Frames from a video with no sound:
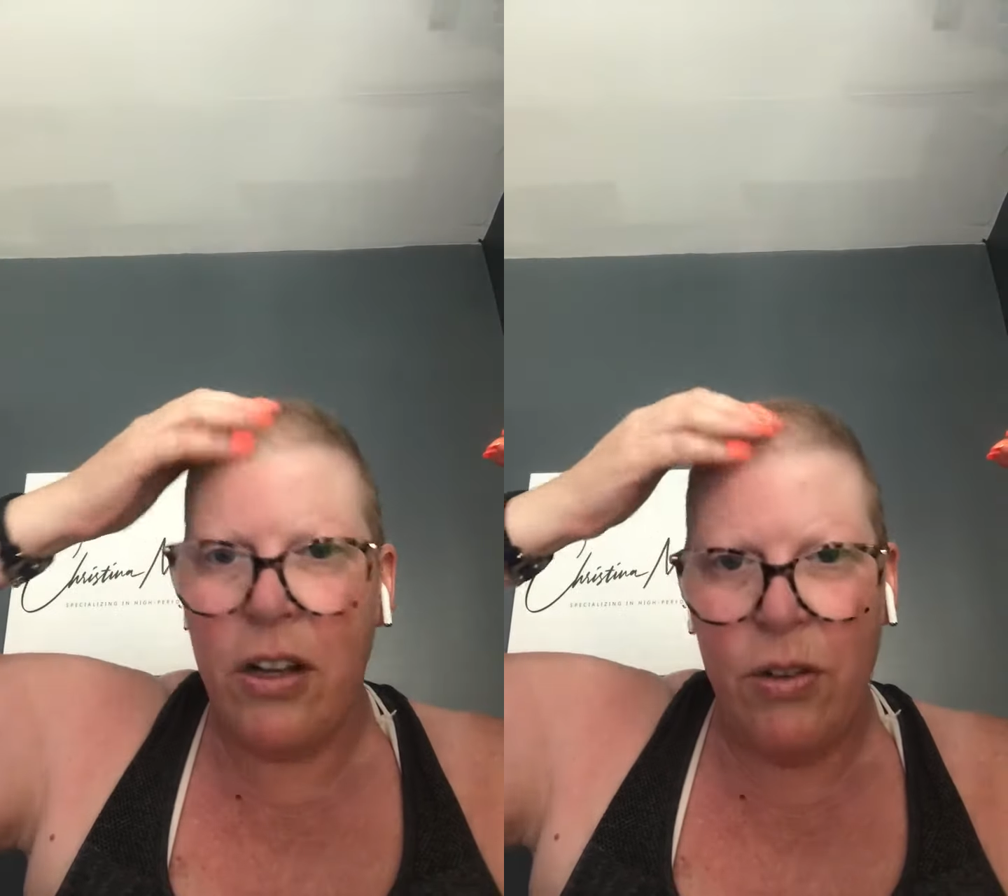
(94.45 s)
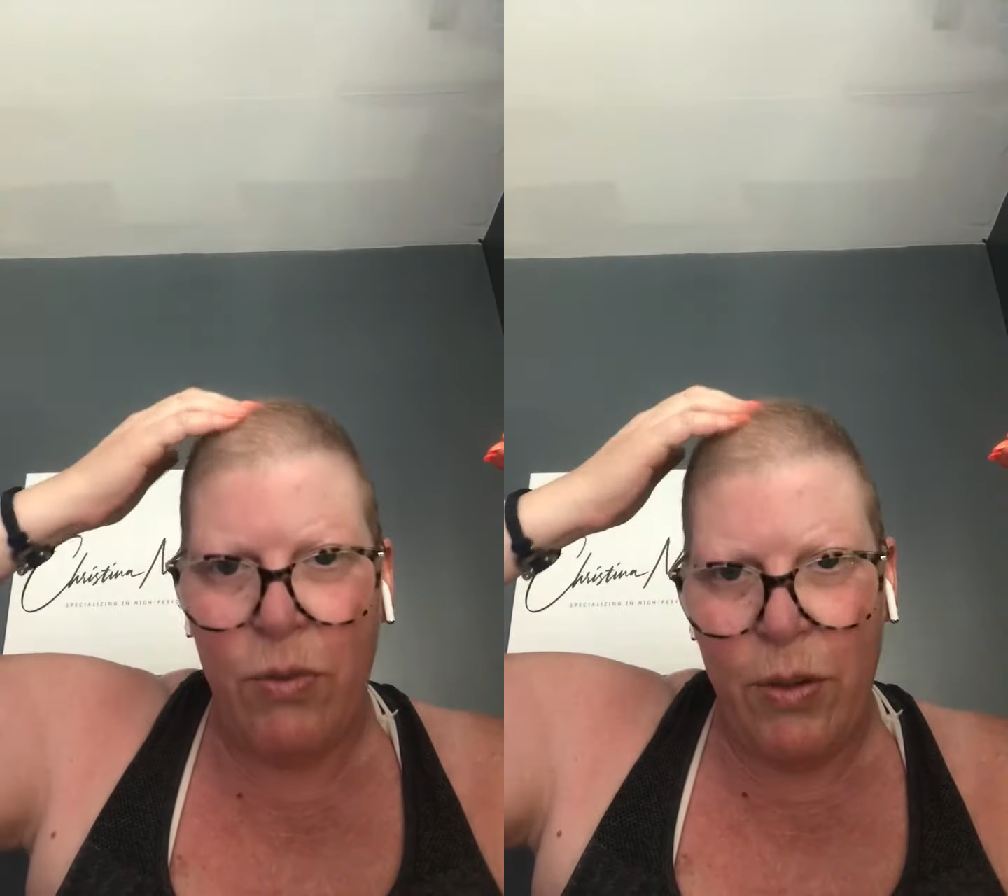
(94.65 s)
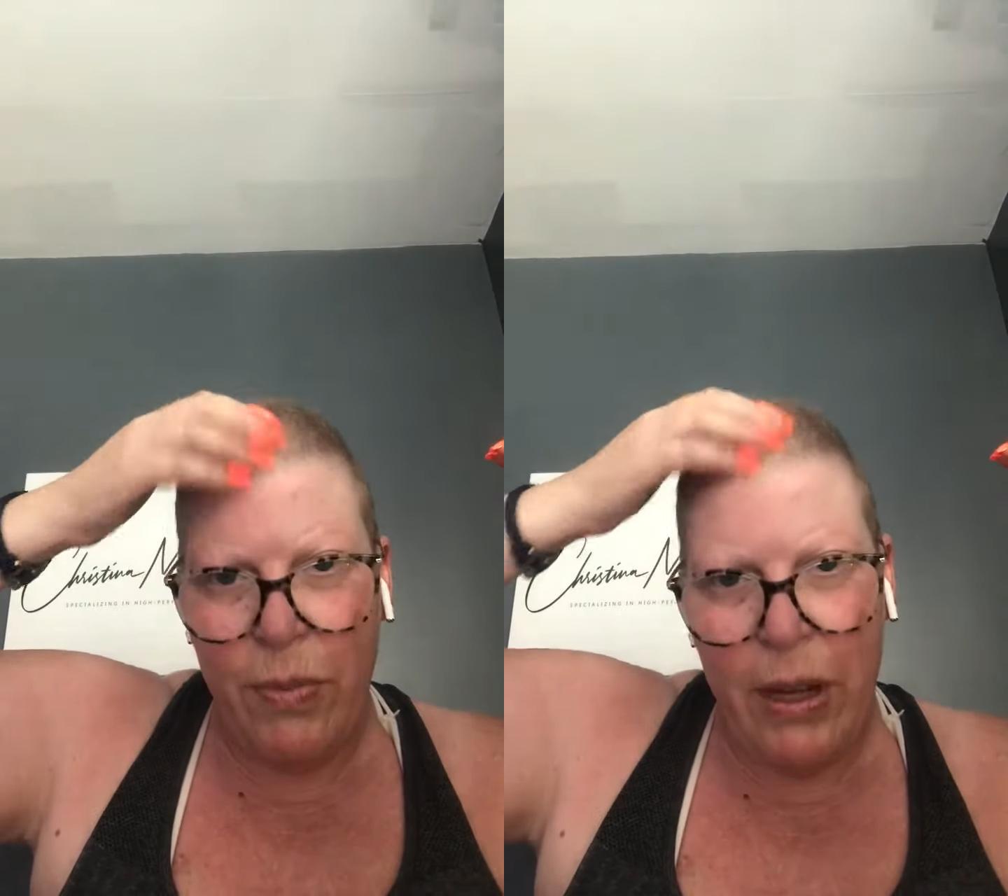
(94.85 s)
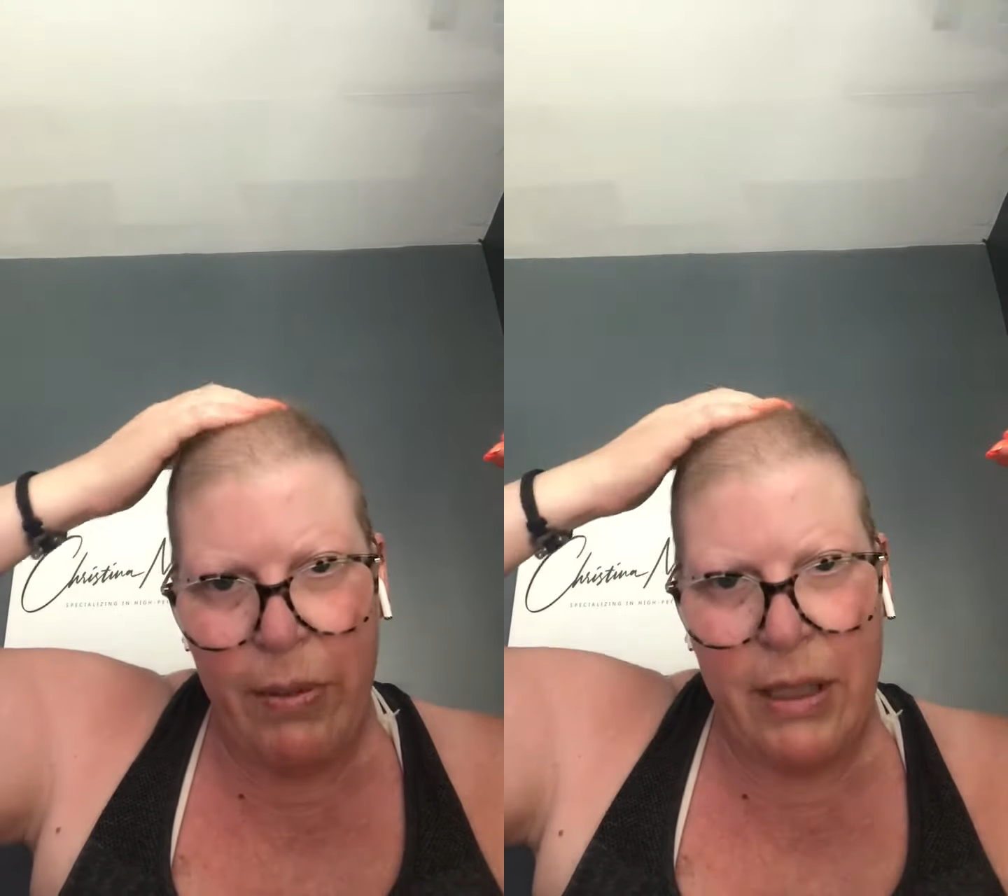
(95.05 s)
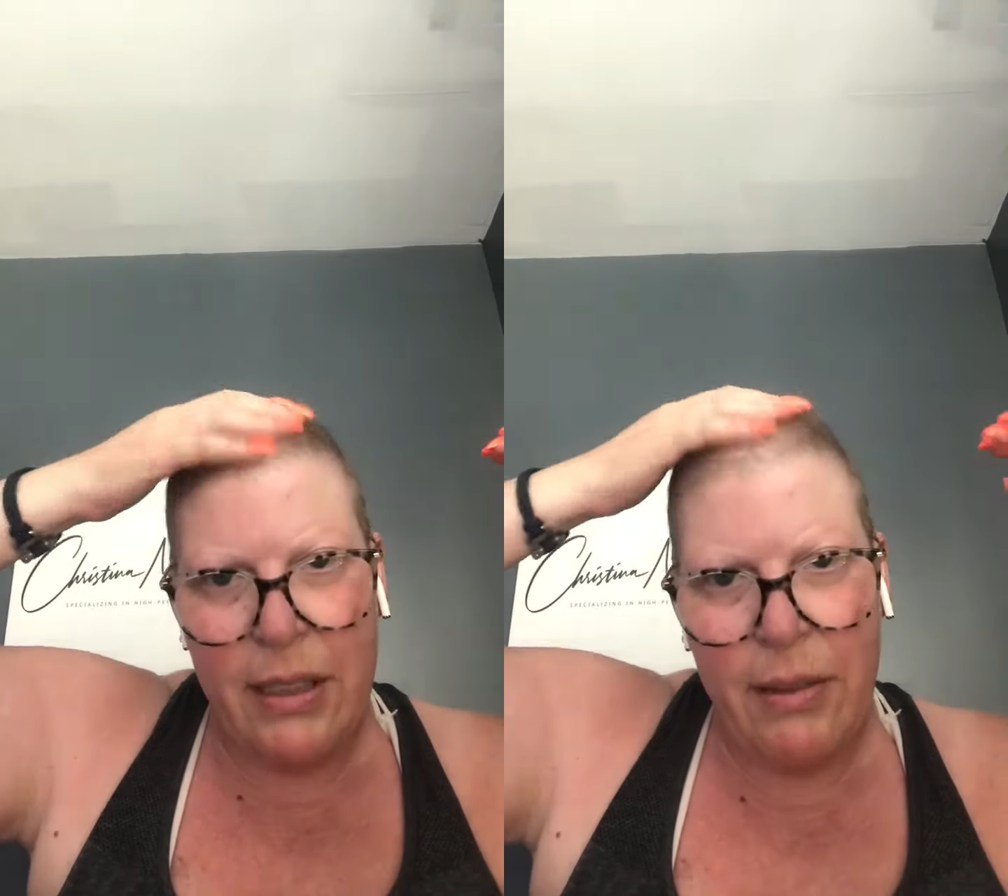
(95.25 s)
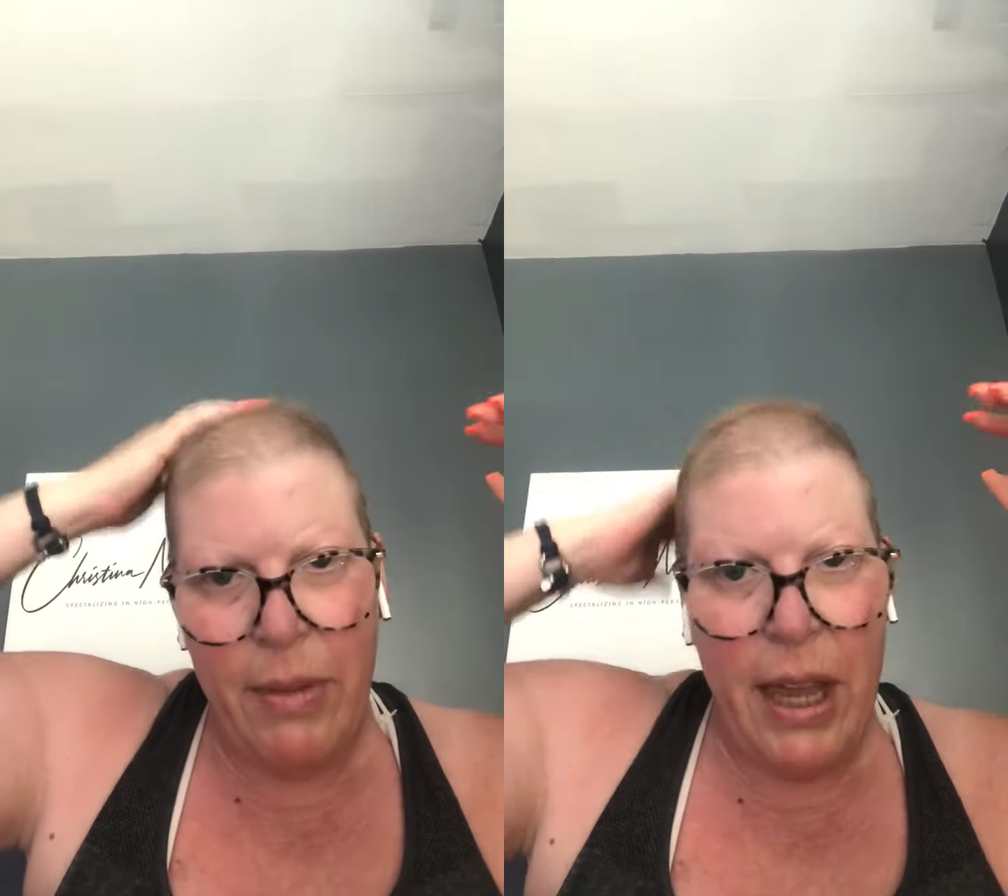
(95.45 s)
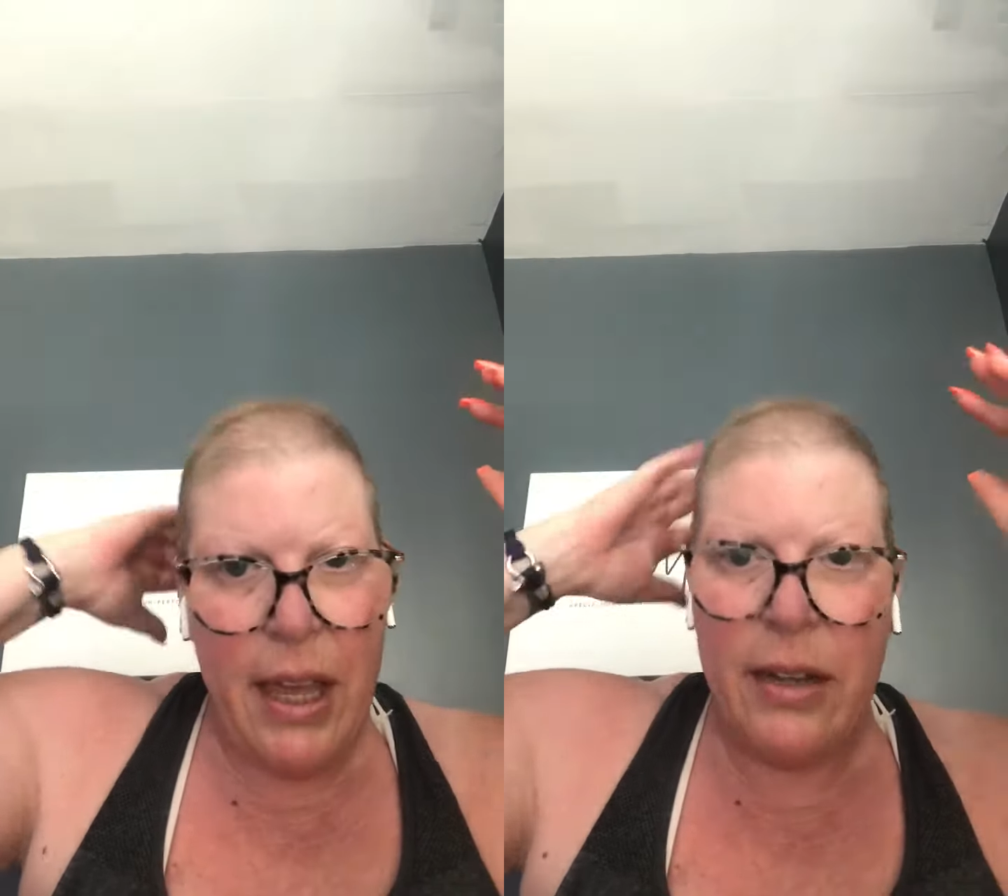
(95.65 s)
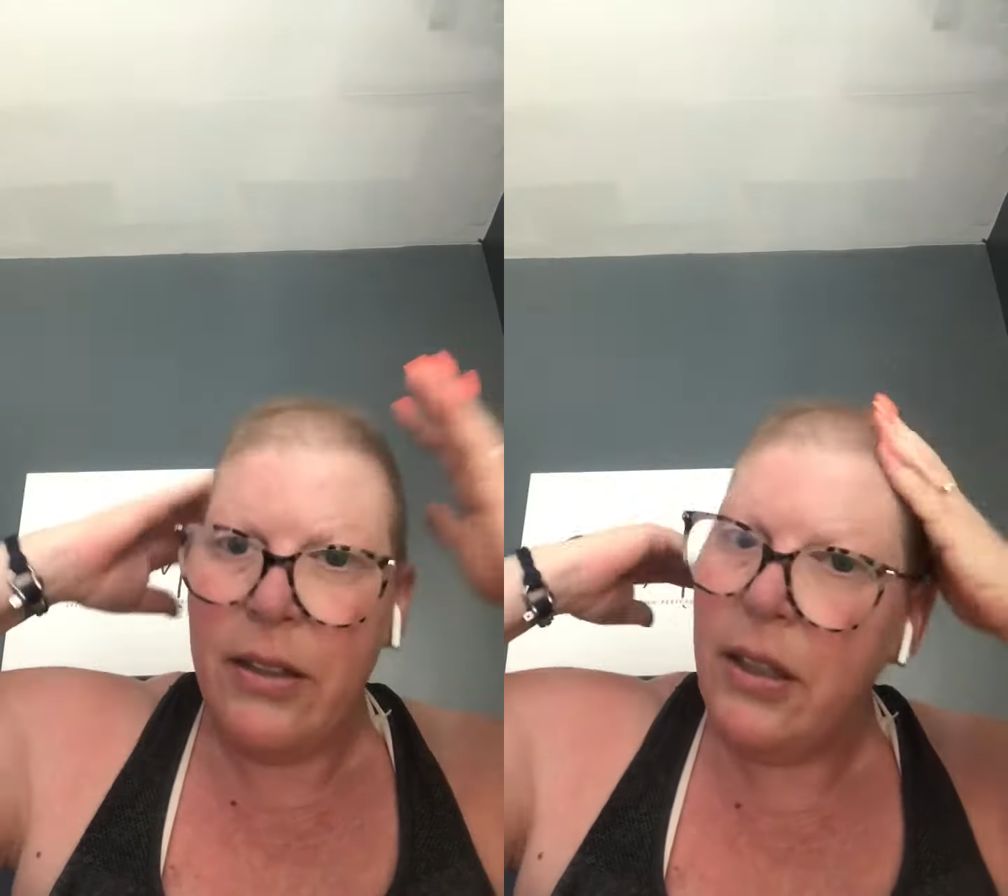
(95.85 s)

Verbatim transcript: you wouldn't be able to see my head.